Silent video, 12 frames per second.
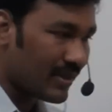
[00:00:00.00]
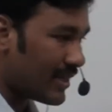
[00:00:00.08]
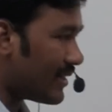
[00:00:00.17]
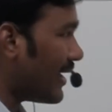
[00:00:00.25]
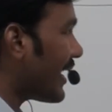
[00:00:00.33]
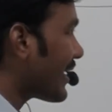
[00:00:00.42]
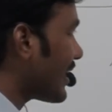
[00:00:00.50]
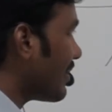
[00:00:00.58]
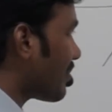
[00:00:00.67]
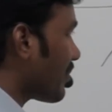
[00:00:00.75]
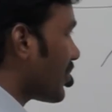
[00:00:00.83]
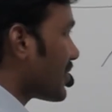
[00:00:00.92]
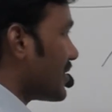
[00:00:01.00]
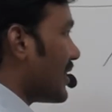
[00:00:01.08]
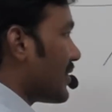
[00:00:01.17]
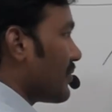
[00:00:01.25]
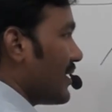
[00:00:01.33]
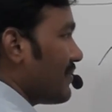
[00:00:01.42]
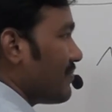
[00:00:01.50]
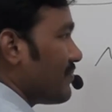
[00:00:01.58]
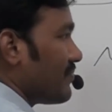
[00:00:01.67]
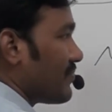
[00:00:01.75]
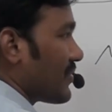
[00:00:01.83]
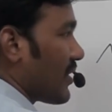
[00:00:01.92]
it directly proportional to the
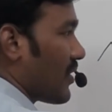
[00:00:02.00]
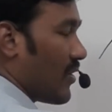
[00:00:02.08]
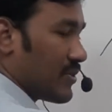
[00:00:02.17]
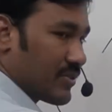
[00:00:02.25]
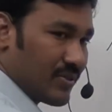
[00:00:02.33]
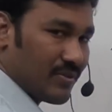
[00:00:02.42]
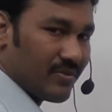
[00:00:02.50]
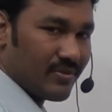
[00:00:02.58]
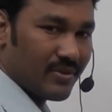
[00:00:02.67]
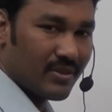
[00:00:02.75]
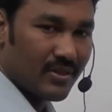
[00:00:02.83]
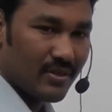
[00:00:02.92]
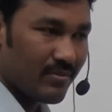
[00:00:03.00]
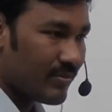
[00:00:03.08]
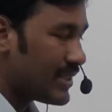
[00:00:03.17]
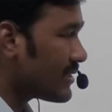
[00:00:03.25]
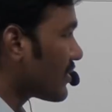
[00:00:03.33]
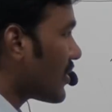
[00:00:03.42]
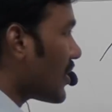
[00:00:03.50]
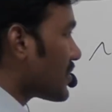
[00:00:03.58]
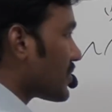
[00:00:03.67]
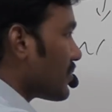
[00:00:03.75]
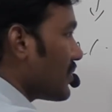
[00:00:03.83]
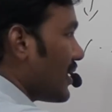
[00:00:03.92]
cost, means
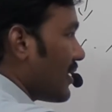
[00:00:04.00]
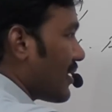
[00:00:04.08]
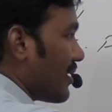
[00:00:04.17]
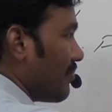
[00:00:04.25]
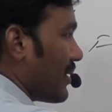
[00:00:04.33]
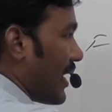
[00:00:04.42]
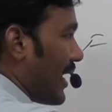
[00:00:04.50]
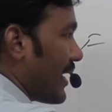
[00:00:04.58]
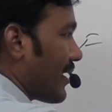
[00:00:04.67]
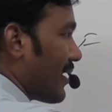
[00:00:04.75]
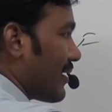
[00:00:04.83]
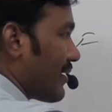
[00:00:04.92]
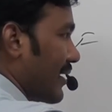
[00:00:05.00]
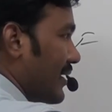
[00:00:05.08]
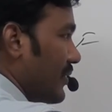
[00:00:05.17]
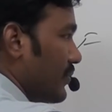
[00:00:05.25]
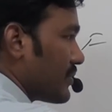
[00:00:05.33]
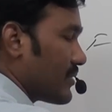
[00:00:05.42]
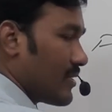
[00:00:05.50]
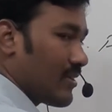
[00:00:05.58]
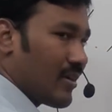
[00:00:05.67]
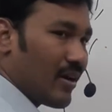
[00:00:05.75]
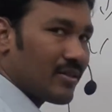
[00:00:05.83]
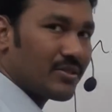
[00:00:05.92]
cost to the company. I can reduce
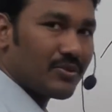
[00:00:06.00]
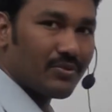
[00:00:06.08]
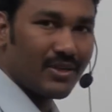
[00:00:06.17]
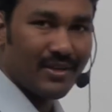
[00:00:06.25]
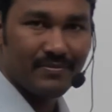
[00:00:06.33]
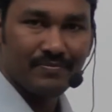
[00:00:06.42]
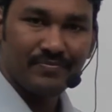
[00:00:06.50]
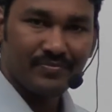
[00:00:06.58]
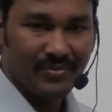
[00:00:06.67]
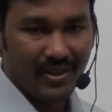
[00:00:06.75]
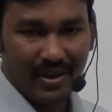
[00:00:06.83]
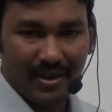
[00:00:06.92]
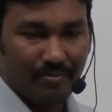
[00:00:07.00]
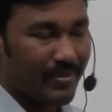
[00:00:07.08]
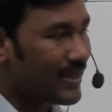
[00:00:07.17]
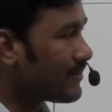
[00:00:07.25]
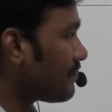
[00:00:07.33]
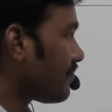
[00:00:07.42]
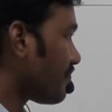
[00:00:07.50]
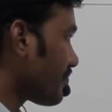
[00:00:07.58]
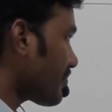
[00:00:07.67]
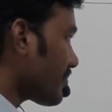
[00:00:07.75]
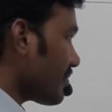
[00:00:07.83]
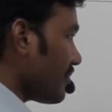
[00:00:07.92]
cost to the company.
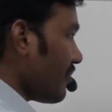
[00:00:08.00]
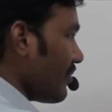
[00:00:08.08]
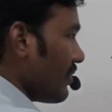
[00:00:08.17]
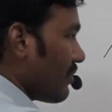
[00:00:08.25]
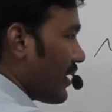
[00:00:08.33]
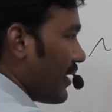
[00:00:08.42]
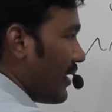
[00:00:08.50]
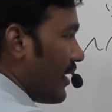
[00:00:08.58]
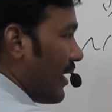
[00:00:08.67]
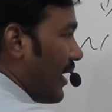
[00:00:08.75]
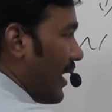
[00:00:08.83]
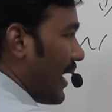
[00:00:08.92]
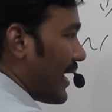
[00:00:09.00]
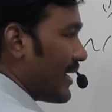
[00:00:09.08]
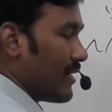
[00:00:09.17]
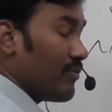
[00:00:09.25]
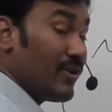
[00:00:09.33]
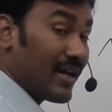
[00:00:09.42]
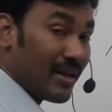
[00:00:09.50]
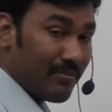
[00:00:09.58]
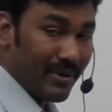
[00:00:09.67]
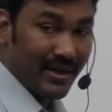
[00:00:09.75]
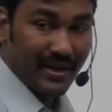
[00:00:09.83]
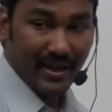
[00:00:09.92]
Okay, and we can
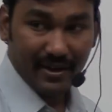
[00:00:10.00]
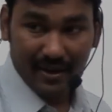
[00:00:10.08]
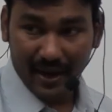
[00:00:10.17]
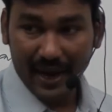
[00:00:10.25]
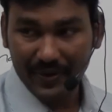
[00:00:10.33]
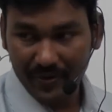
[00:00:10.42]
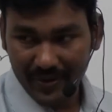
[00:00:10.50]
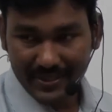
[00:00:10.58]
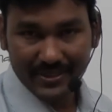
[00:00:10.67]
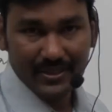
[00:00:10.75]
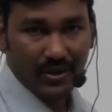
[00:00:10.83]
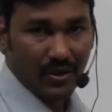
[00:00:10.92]
maintain accuracy